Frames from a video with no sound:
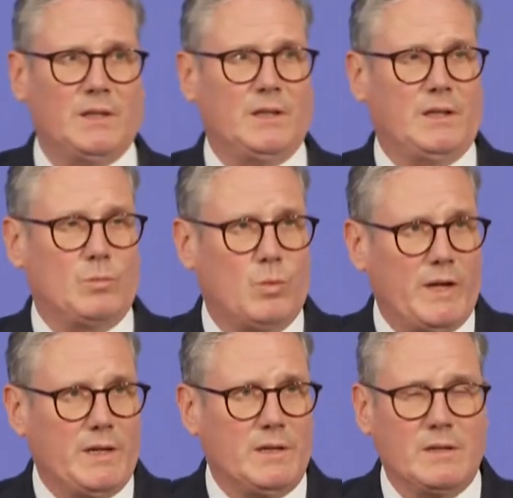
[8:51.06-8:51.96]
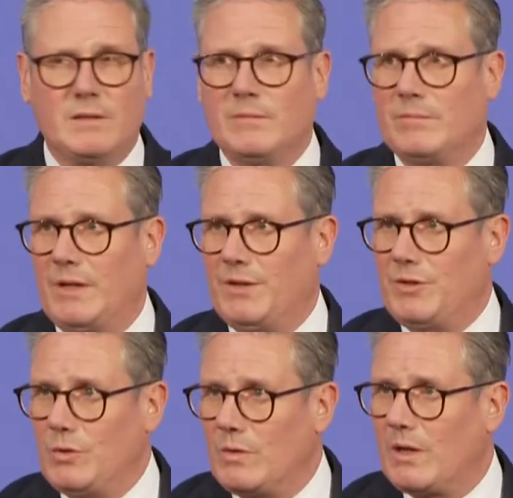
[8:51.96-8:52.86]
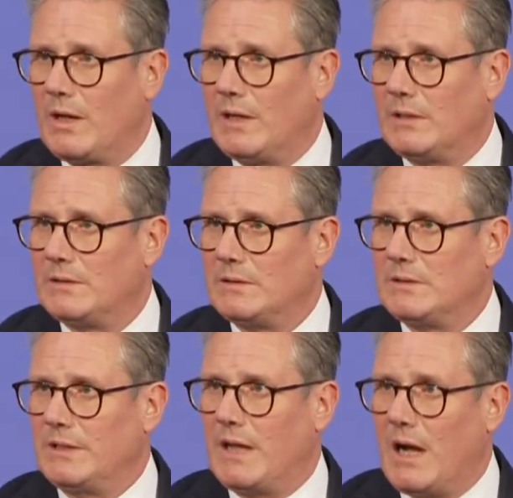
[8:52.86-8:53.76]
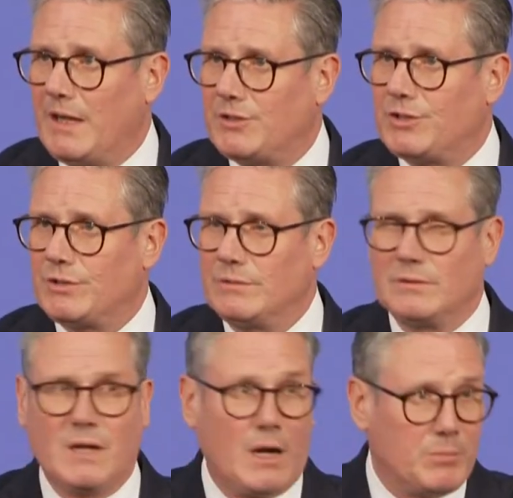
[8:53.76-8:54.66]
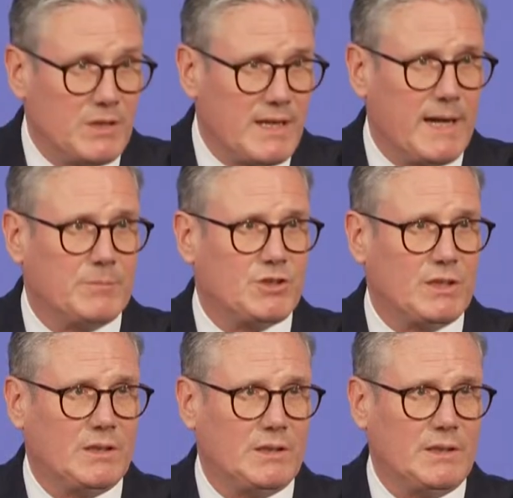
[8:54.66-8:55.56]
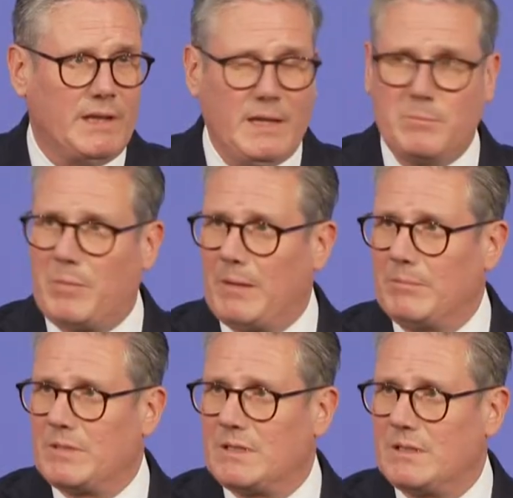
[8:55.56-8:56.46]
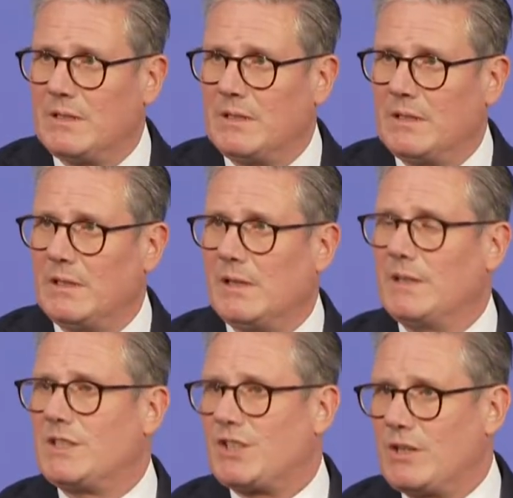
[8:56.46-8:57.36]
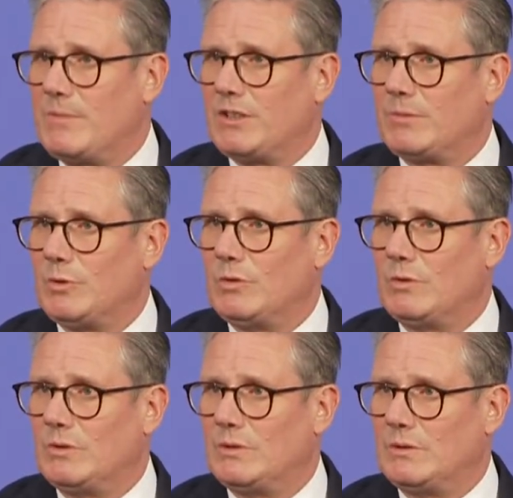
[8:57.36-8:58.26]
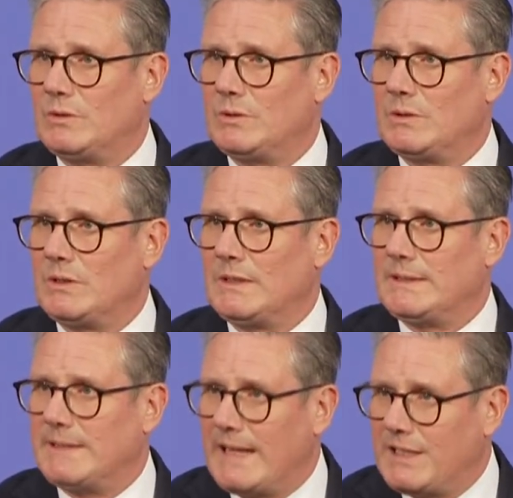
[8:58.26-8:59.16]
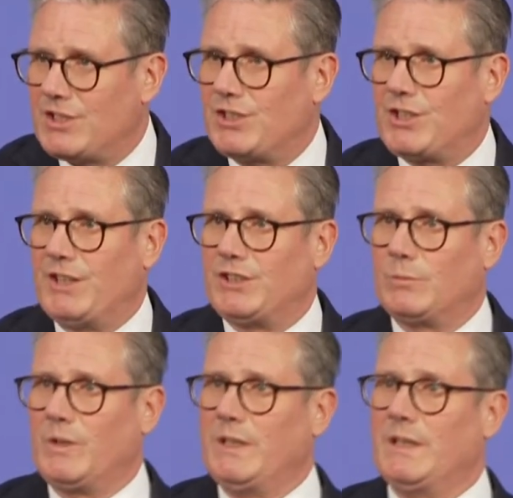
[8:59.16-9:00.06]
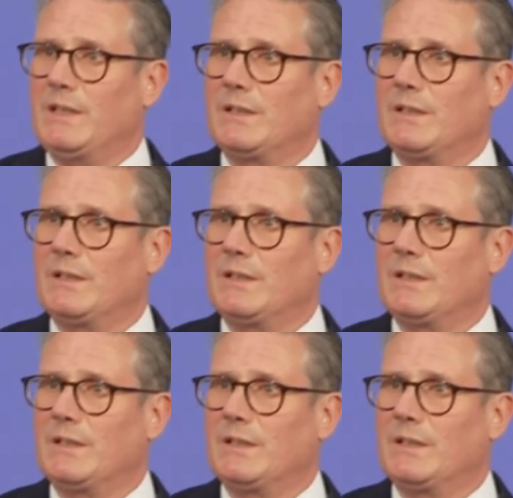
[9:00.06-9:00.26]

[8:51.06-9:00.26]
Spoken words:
in wind, in nuclear, in hydrogen, carbon capture, heat pumps, and so much more. That is the change that we need,